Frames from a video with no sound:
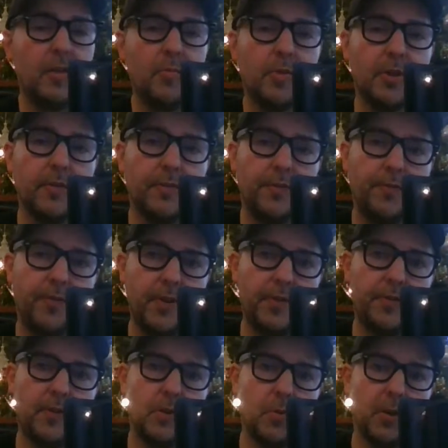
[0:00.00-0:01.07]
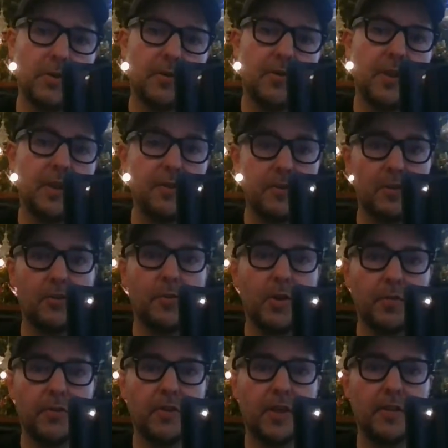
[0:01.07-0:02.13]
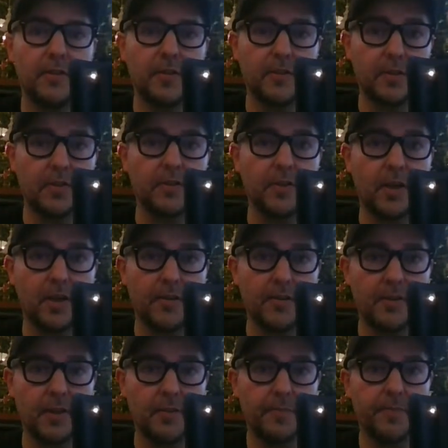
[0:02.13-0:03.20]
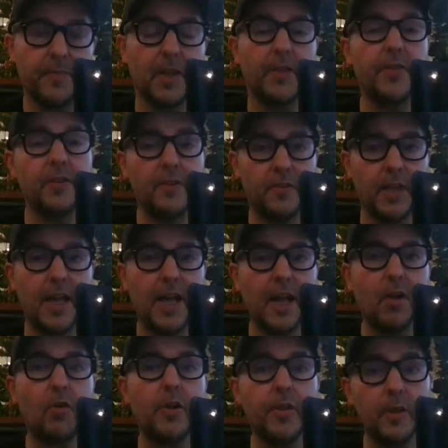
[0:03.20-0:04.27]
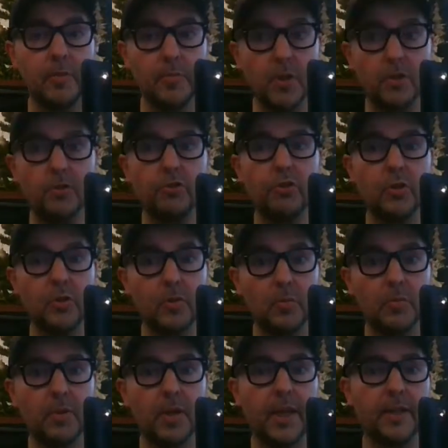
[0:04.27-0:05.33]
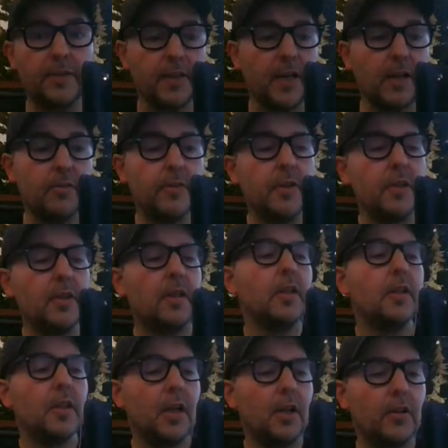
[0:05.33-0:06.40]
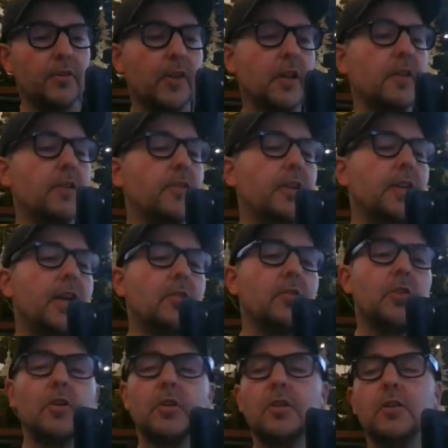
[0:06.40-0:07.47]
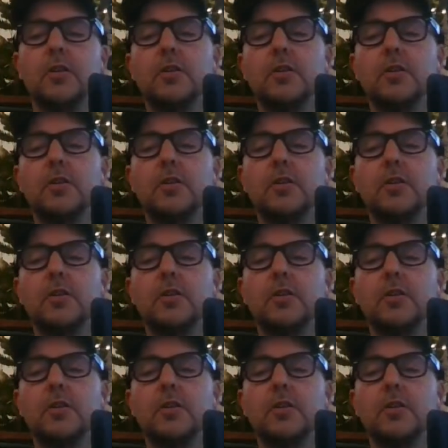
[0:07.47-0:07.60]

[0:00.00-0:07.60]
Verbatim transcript: But 51 cents to 12 cents is a disaster. Now, this is how the emotion plays out. Hang on a sec. Sit down, dog.